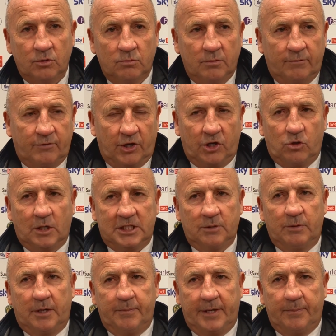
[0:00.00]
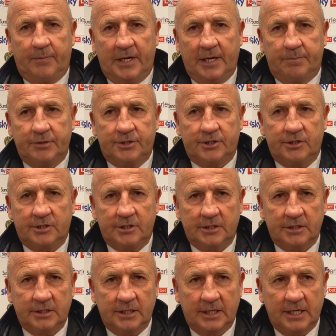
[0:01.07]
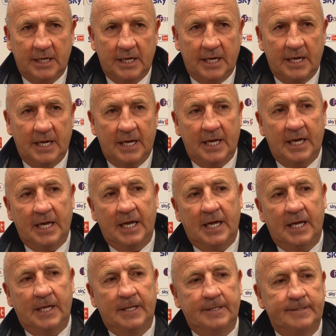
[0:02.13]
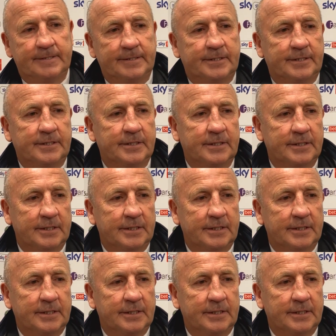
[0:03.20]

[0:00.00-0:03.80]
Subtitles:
we've got to go at them with a bit of purpose. And